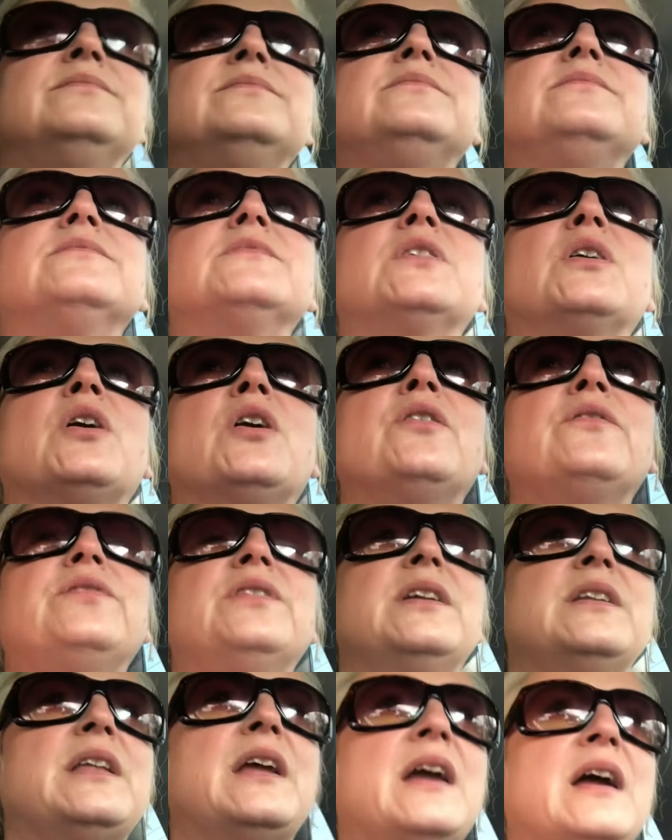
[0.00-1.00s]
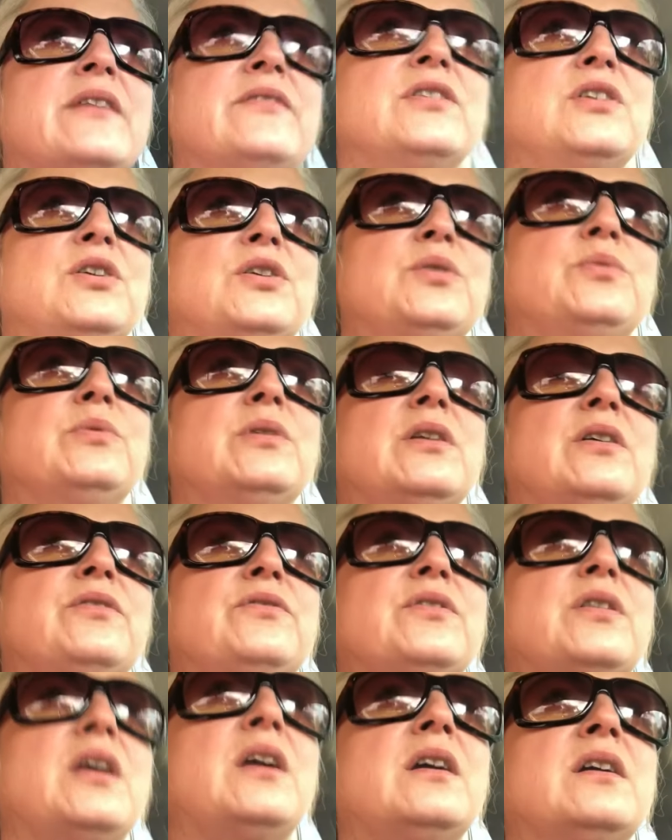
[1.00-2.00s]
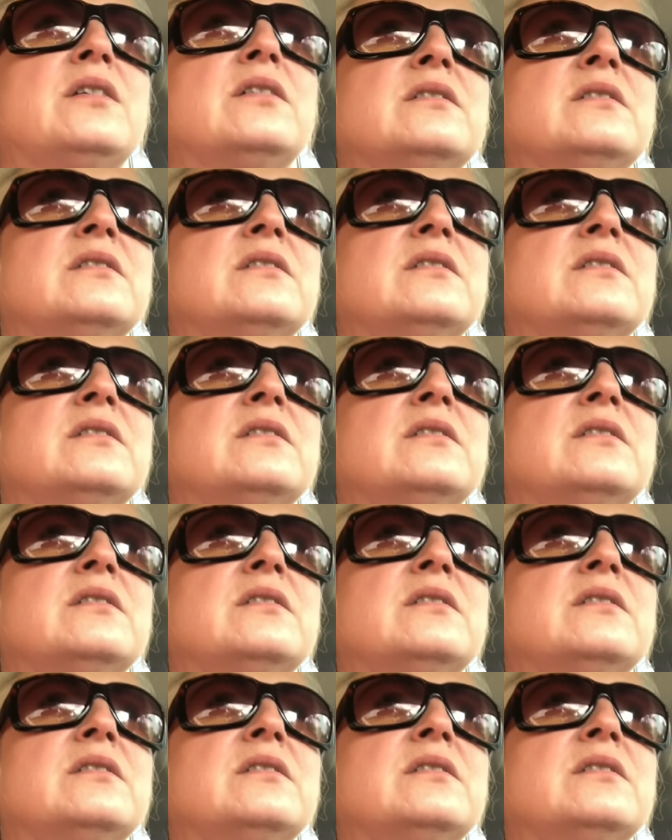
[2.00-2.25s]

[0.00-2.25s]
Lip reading: So hopefully they have a good one over there.